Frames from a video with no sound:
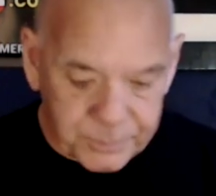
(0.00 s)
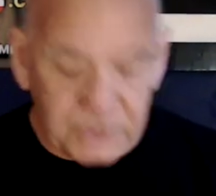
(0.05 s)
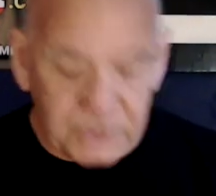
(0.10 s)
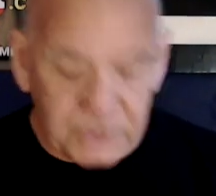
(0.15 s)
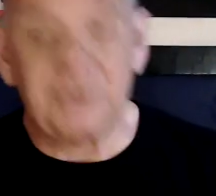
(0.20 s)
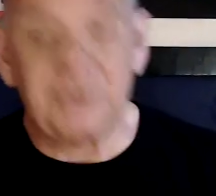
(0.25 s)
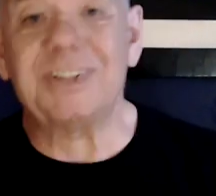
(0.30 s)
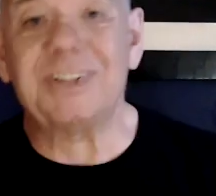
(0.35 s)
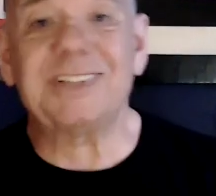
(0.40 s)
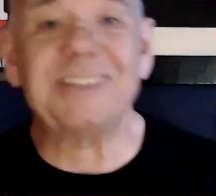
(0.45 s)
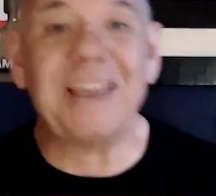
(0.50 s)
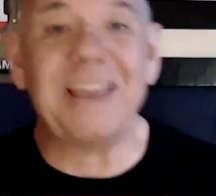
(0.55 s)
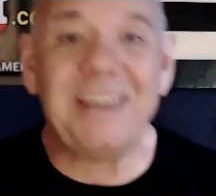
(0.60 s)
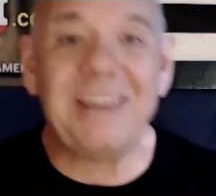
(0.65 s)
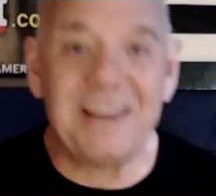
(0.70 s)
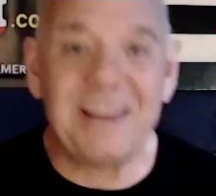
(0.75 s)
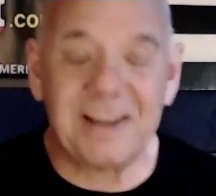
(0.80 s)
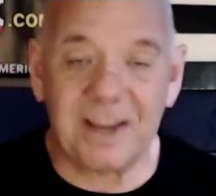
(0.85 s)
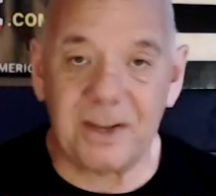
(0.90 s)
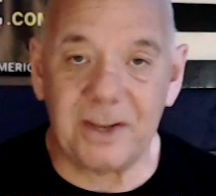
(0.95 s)
So the
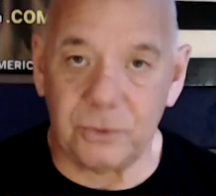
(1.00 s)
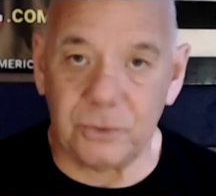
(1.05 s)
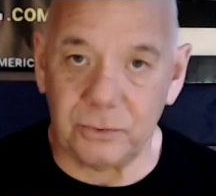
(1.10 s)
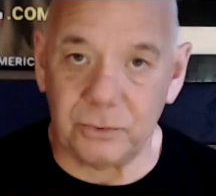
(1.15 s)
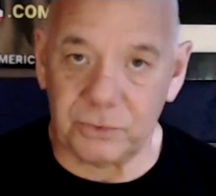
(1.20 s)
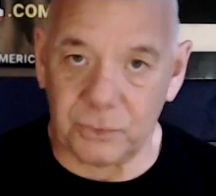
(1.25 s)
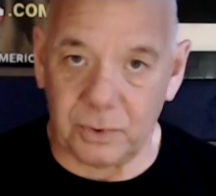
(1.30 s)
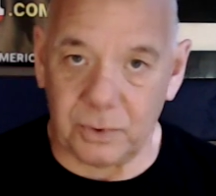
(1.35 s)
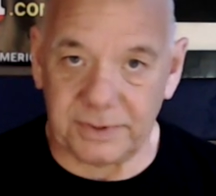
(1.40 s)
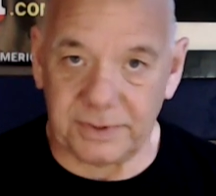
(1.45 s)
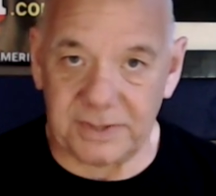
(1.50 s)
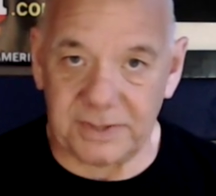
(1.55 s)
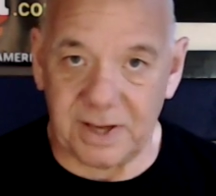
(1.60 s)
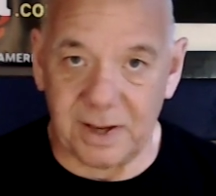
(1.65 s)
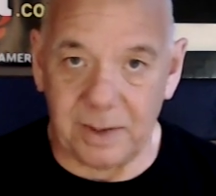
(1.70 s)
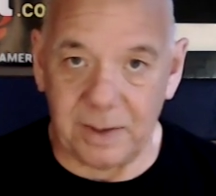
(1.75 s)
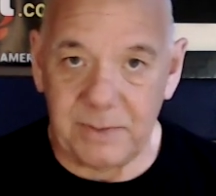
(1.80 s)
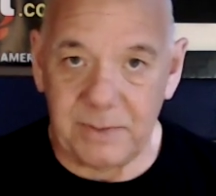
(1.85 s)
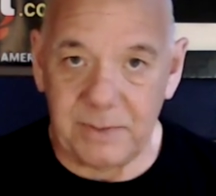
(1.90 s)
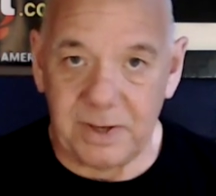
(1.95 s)
saying I use all the
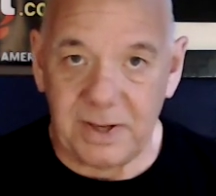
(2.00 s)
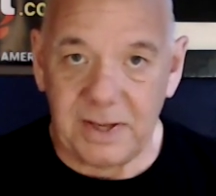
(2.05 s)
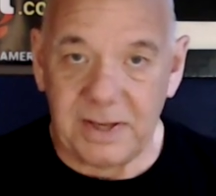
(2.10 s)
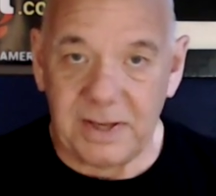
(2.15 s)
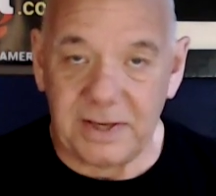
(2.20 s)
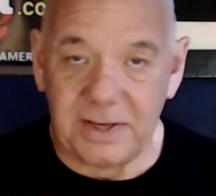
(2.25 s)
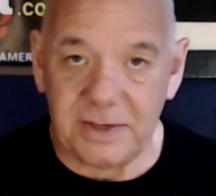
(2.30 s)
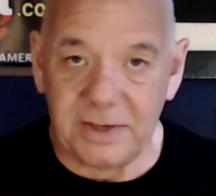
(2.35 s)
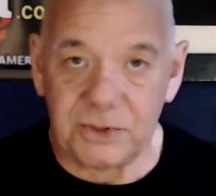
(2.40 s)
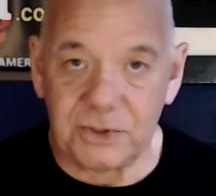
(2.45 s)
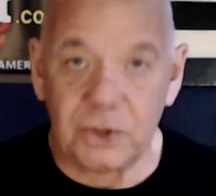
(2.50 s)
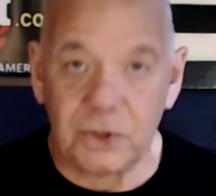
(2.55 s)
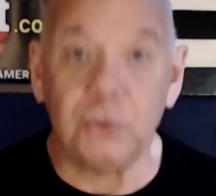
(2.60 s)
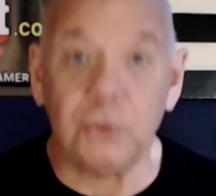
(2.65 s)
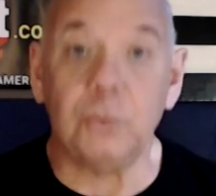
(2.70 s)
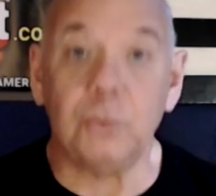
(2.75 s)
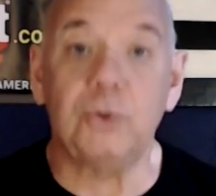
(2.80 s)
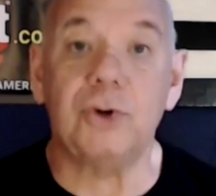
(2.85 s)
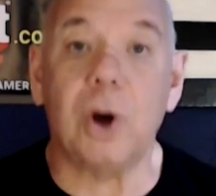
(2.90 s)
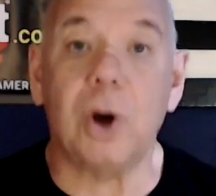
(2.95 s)
time is
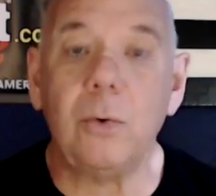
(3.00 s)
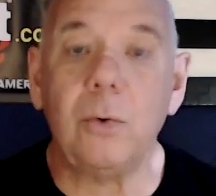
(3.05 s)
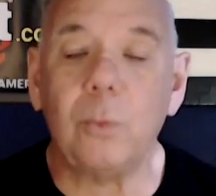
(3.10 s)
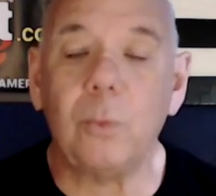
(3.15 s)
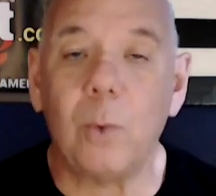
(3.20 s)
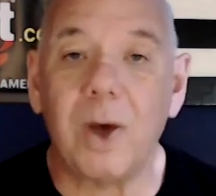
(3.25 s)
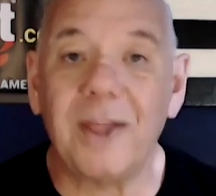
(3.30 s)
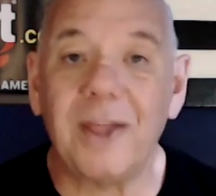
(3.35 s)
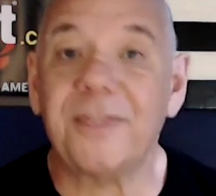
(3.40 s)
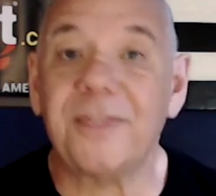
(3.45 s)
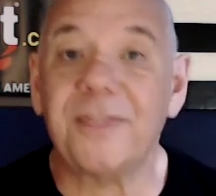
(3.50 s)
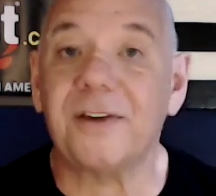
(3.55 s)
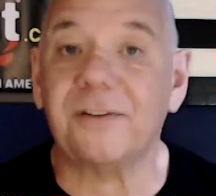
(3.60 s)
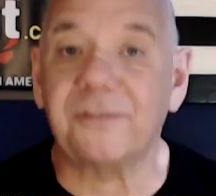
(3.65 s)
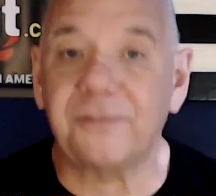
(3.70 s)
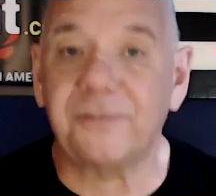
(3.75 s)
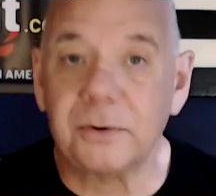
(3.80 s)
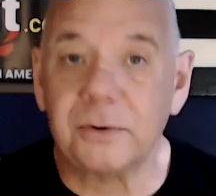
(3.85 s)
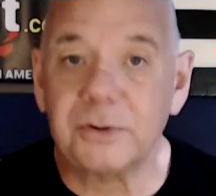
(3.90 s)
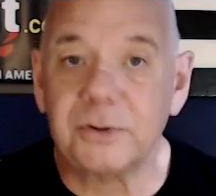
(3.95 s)
you don't want the
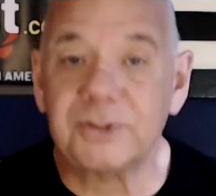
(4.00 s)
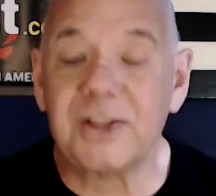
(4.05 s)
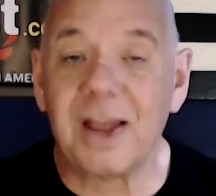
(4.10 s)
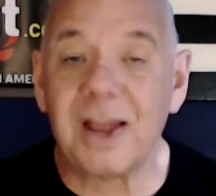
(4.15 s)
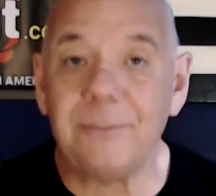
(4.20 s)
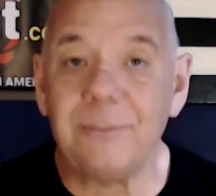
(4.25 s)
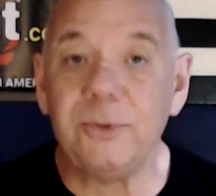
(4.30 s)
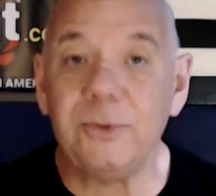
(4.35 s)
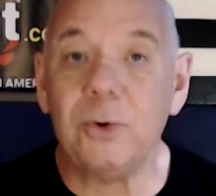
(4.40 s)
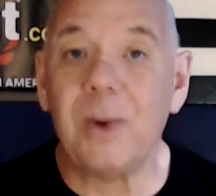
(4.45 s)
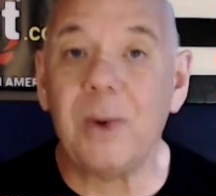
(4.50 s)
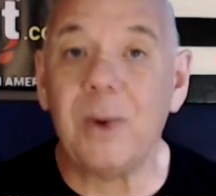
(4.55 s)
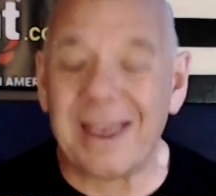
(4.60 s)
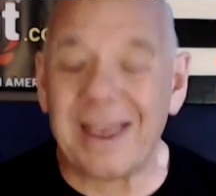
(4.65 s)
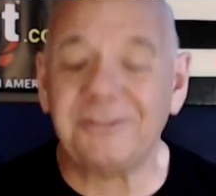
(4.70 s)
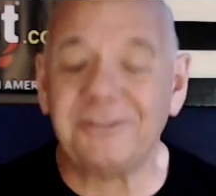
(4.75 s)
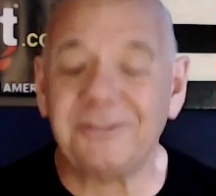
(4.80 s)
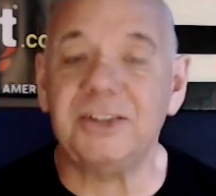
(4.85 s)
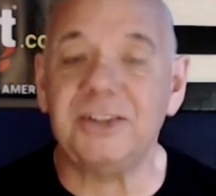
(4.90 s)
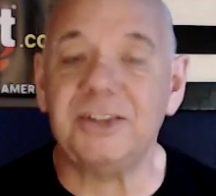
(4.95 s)
first time you
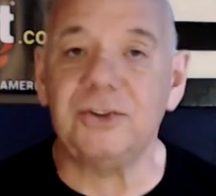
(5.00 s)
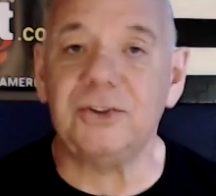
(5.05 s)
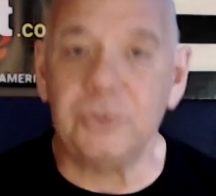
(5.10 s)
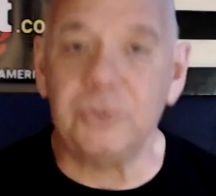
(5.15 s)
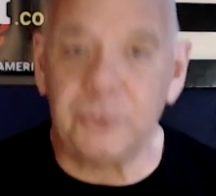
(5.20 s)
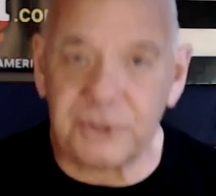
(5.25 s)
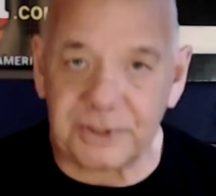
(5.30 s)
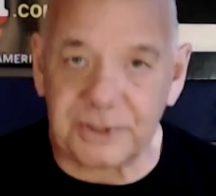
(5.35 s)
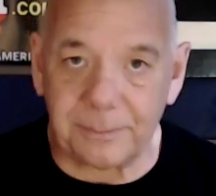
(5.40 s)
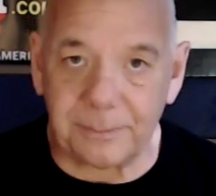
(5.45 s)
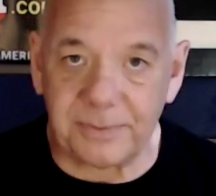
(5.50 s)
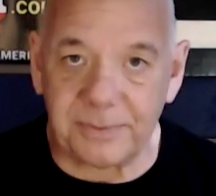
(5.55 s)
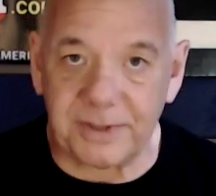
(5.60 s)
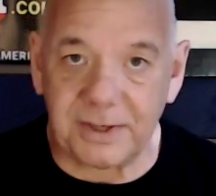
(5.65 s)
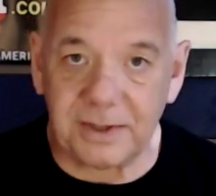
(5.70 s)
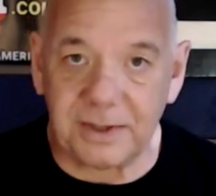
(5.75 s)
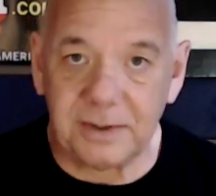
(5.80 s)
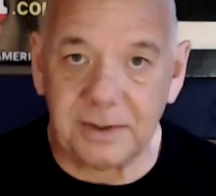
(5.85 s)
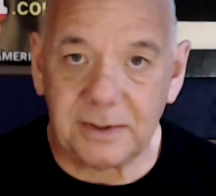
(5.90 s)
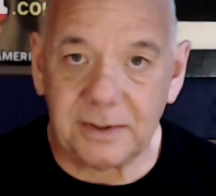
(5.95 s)
have to do
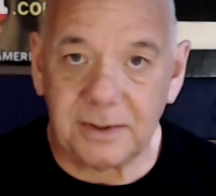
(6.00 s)
something